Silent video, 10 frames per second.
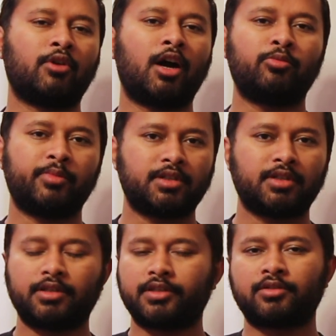how
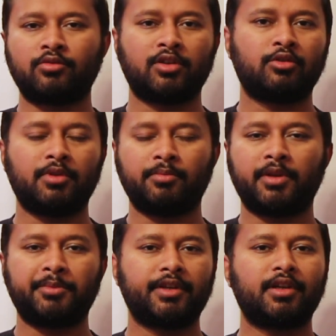much this is going to be
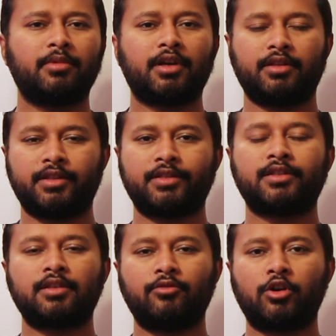implemented, but this
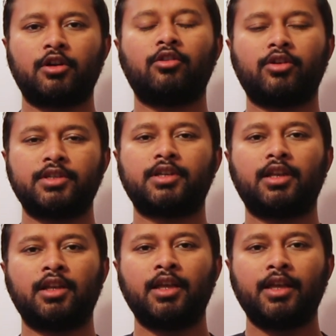is what
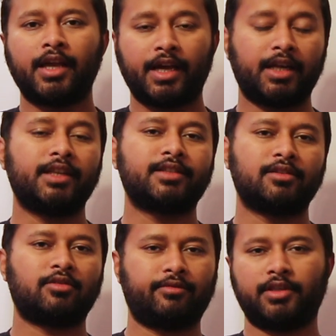logical
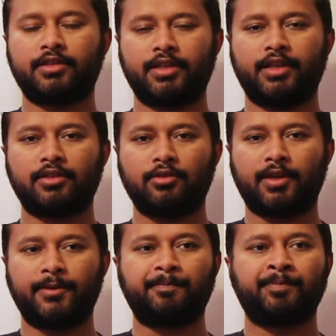analysis of this says. Okay,